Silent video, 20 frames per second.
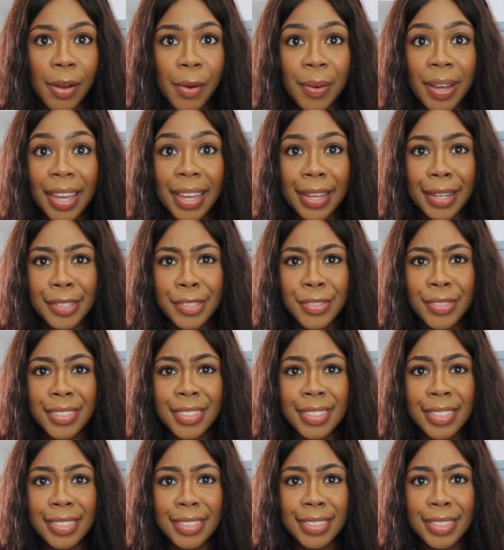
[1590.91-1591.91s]
Okay,
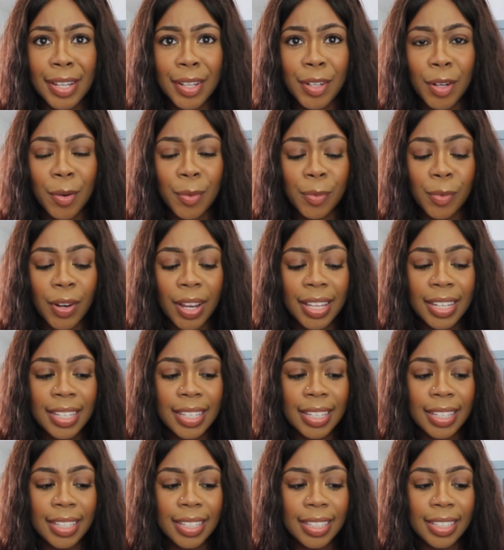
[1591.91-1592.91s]
interesting sound
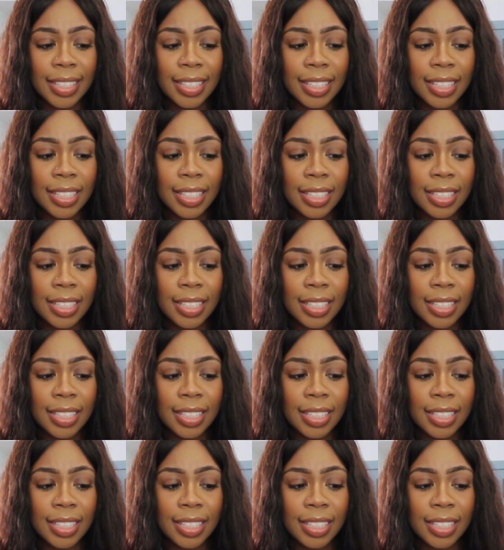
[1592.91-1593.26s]
already.